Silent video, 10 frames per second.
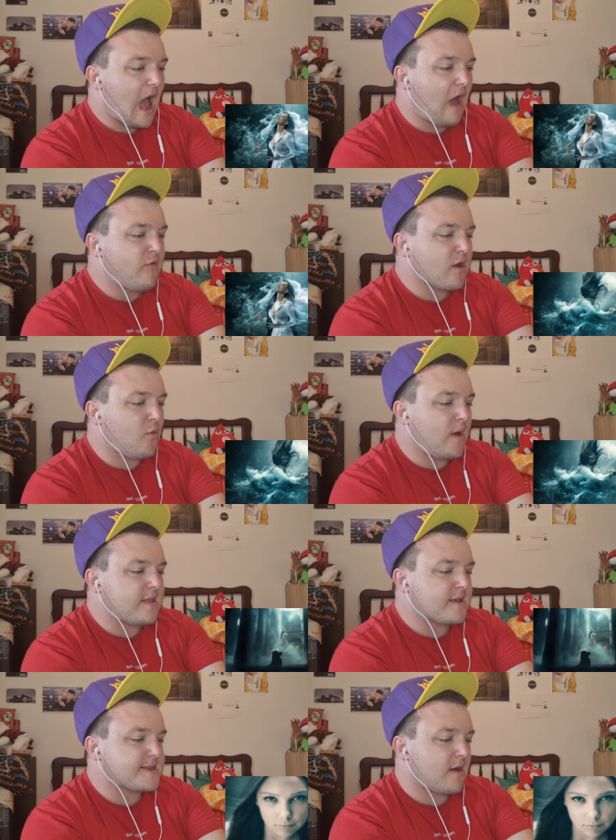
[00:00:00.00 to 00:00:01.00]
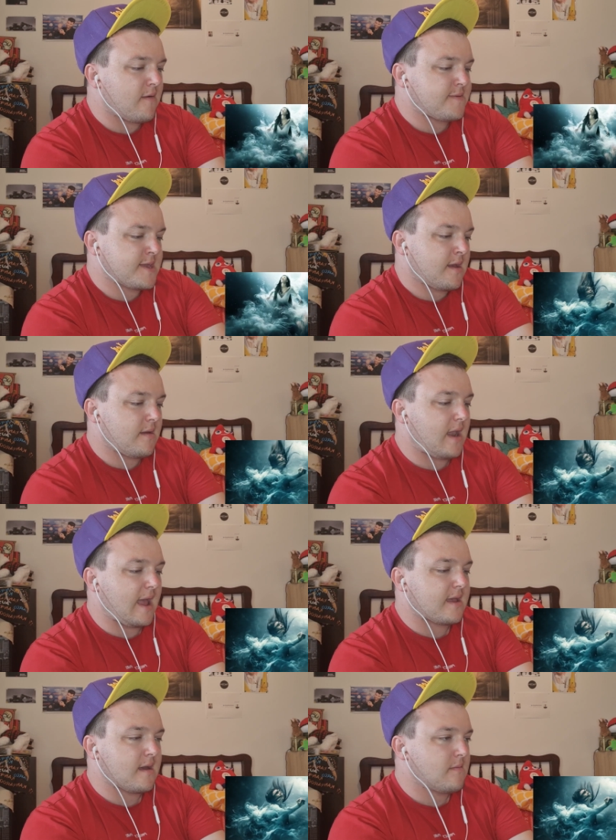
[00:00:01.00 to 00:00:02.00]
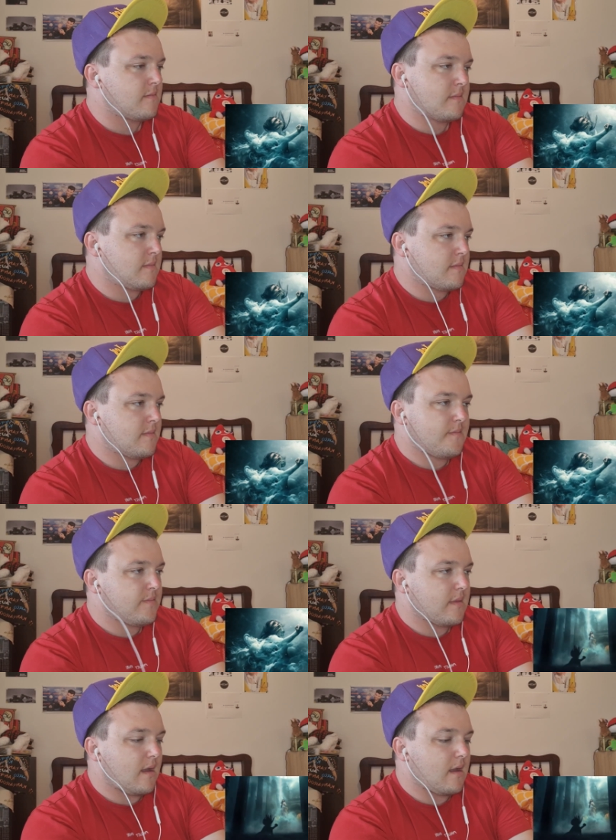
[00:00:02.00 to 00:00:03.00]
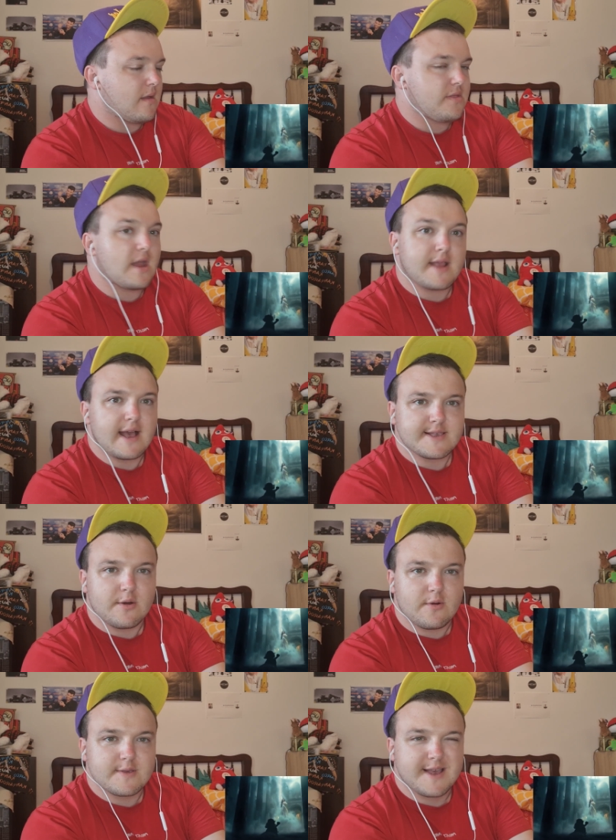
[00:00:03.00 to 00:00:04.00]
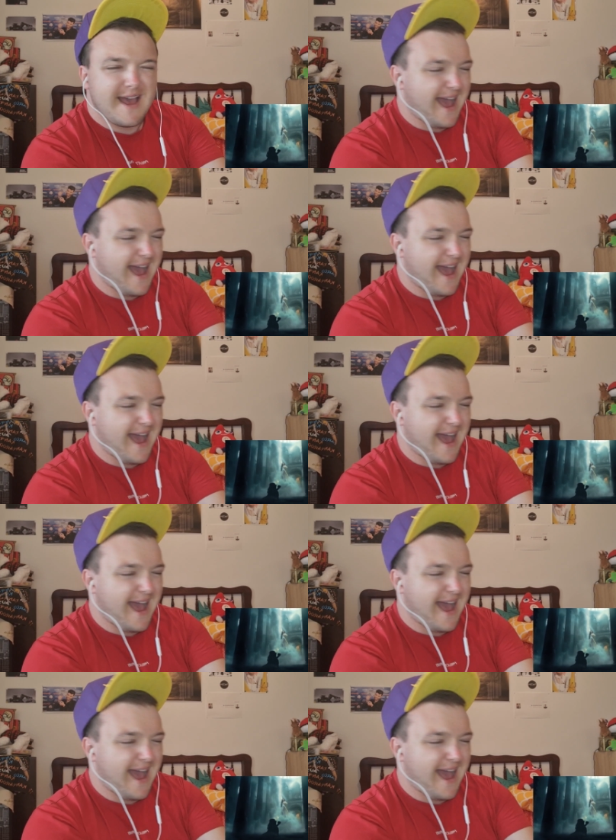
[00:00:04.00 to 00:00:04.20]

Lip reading: Every queen deserves, like, the castles.